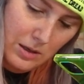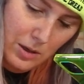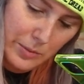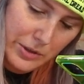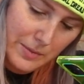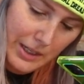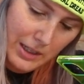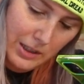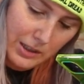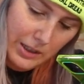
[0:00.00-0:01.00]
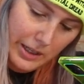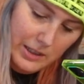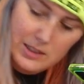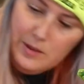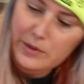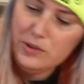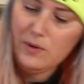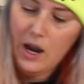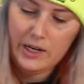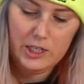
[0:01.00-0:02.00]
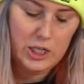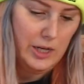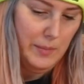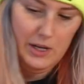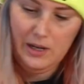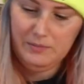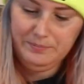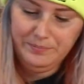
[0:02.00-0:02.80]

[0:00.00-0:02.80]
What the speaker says: almost make it look like someone's rocket ship, huh?